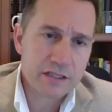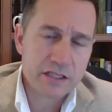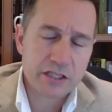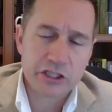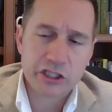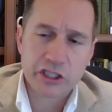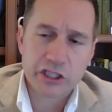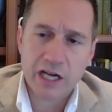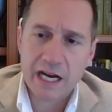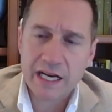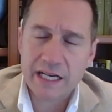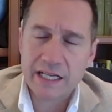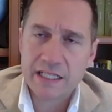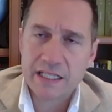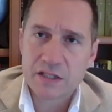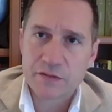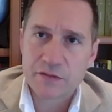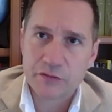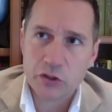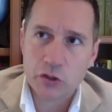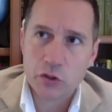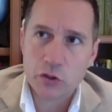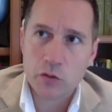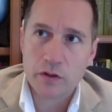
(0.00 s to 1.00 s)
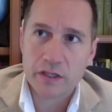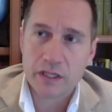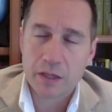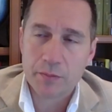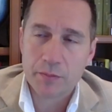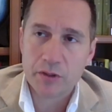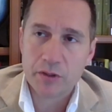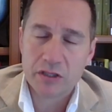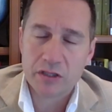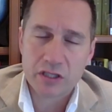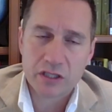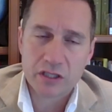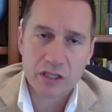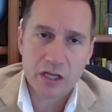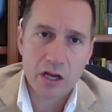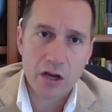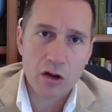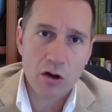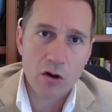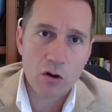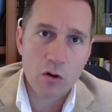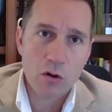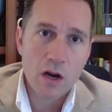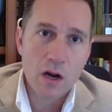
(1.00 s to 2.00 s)
the Chinese view the
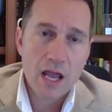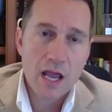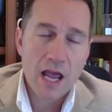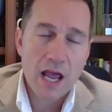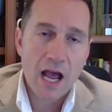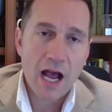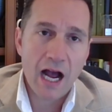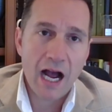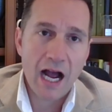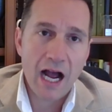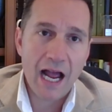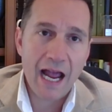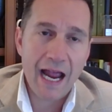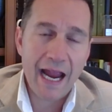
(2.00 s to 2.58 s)
WTO uh,